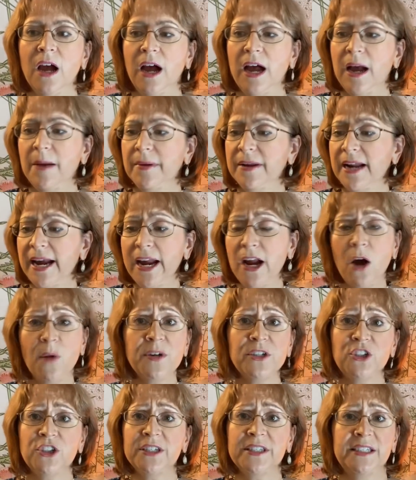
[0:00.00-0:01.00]
And I
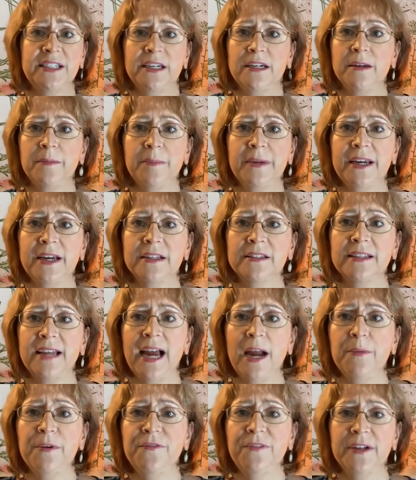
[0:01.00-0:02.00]
always just did it because
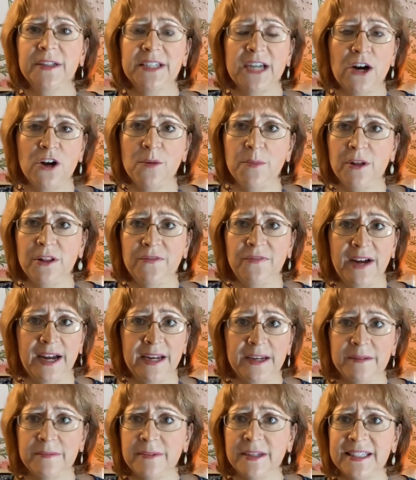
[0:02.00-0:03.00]
I would feel terrible if